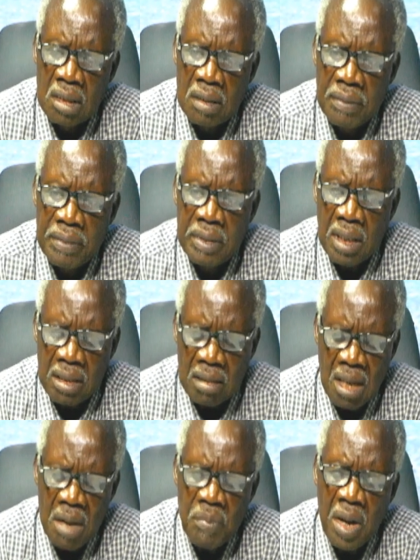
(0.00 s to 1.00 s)
frize
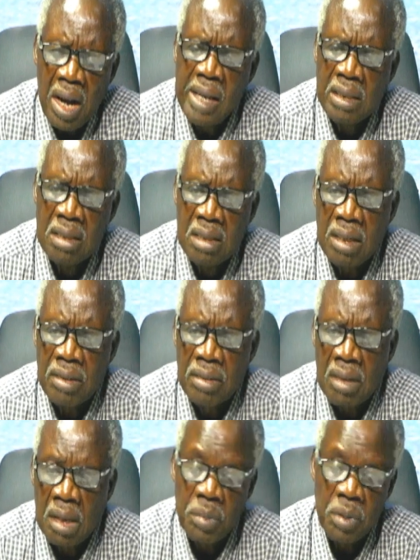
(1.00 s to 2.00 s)
drama asie
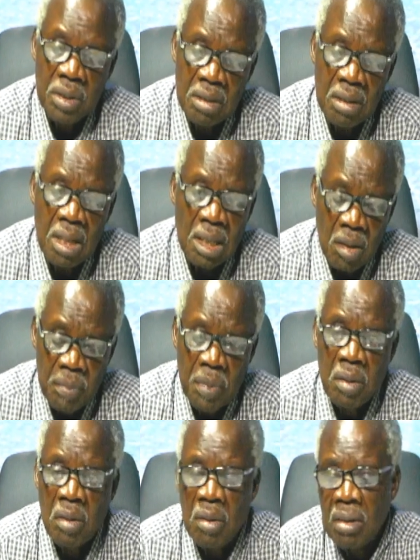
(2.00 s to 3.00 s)
no abrochire ye don be
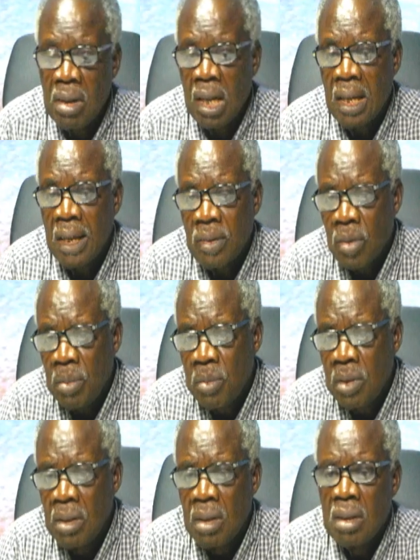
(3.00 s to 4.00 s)
call na ye do
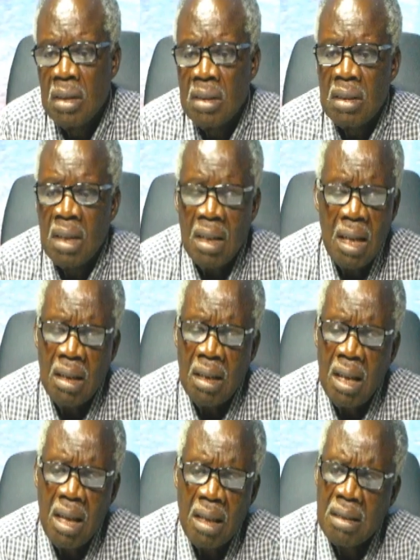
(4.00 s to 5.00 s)
mu
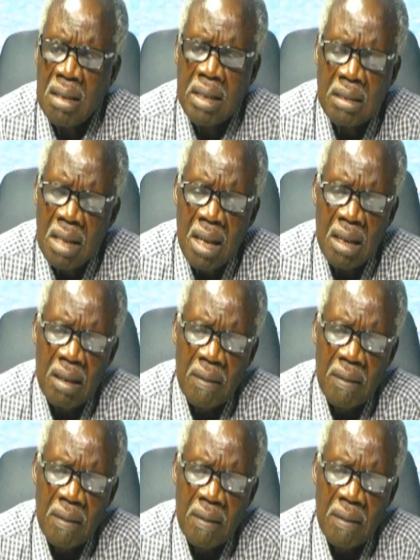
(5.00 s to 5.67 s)
chese